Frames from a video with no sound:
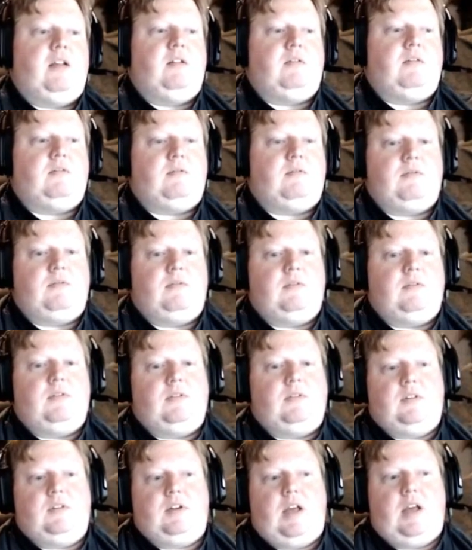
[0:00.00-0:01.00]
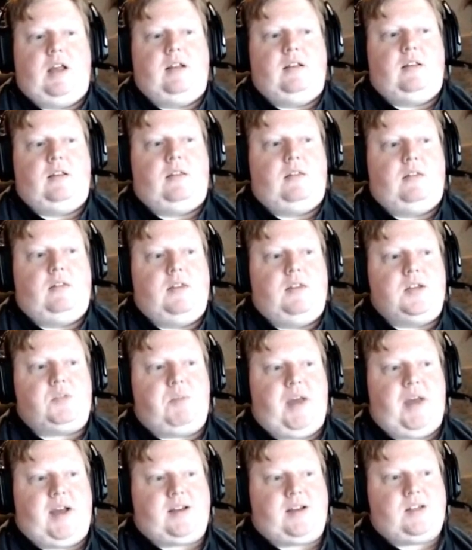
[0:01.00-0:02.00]
and and this
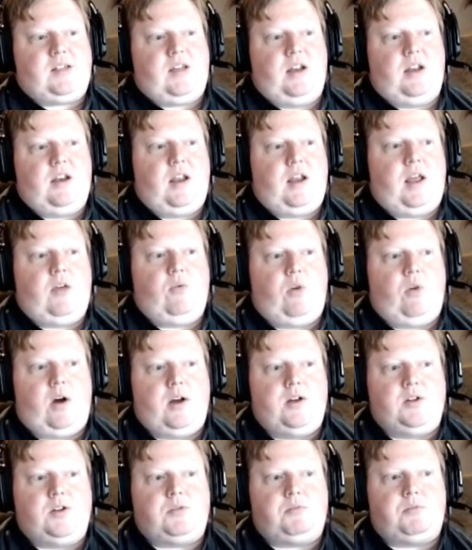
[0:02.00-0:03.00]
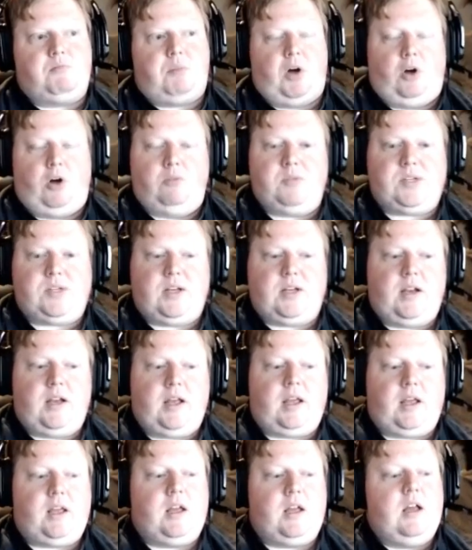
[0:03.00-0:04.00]
past Sunday was Palm
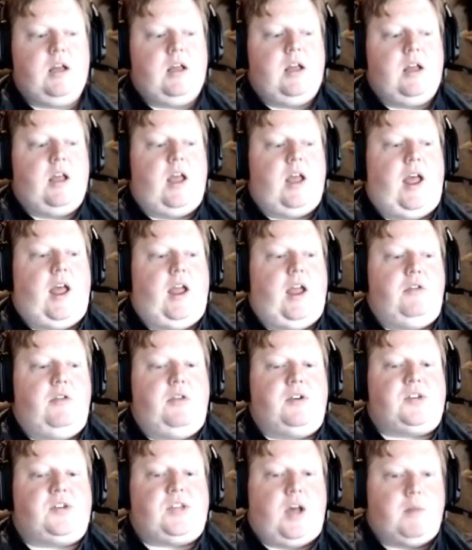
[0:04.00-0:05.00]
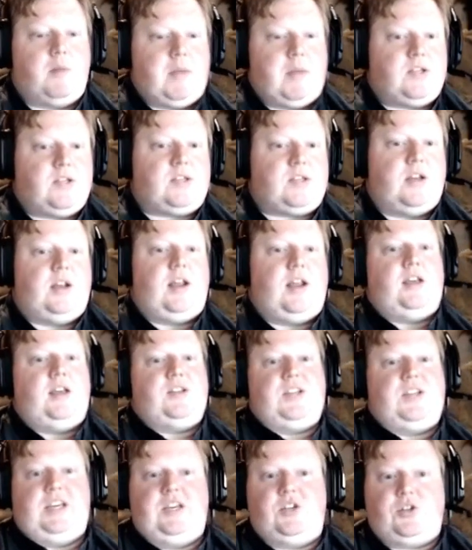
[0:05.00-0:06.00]
Sunday, and this coming Sunday
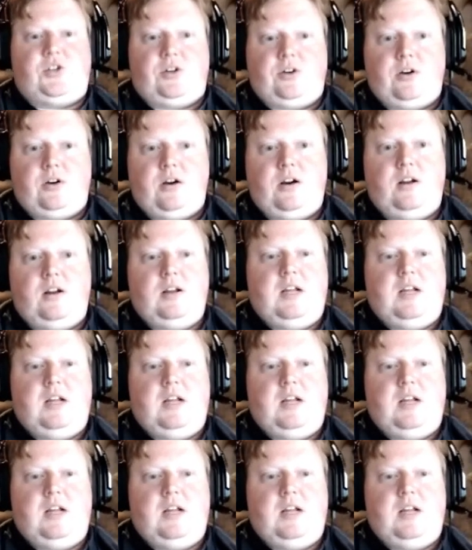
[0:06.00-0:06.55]
is Easter.